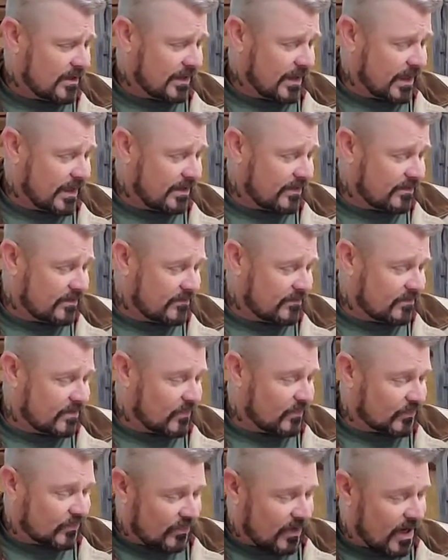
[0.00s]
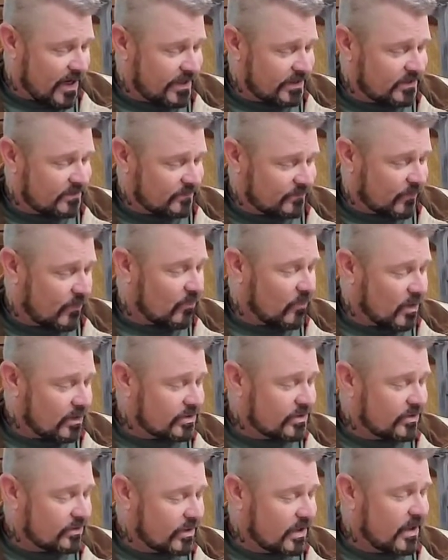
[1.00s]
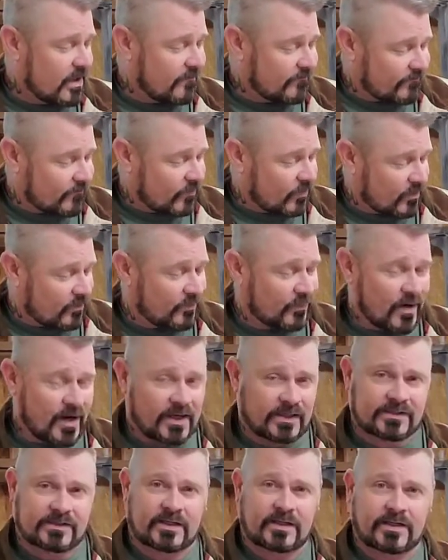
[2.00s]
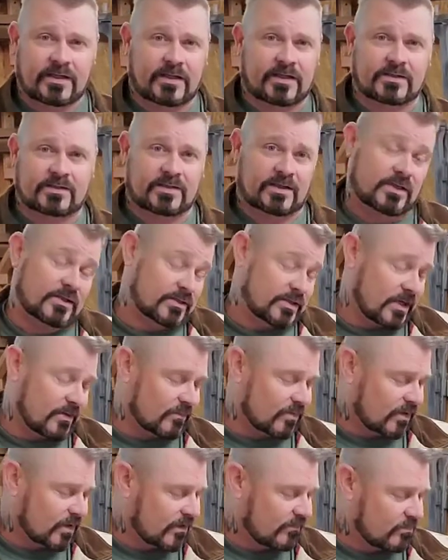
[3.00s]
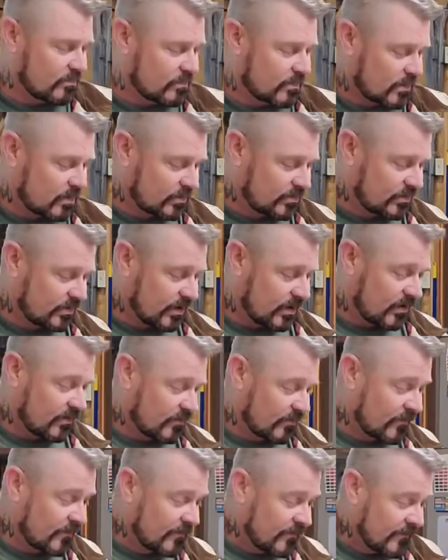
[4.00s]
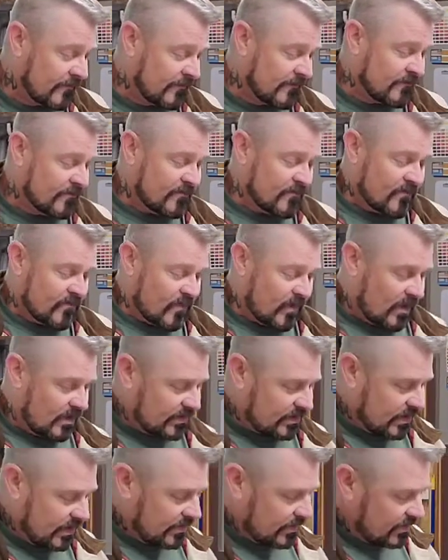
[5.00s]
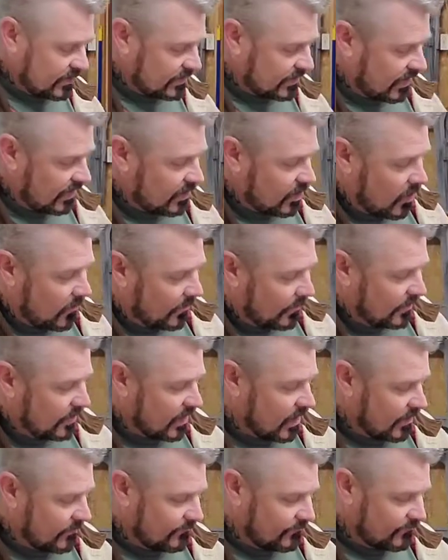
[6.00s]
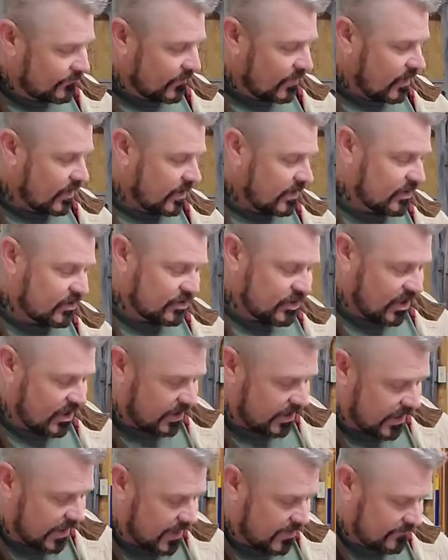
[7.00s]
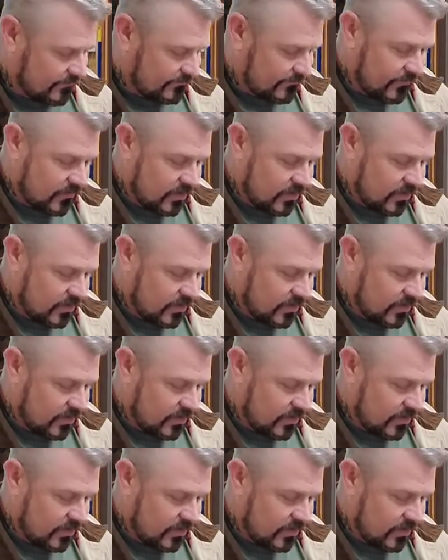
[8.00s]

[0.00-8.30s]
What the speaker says: And the price, for what you get for the price, it's unbelievable. So let's get this thing opened up and check it out.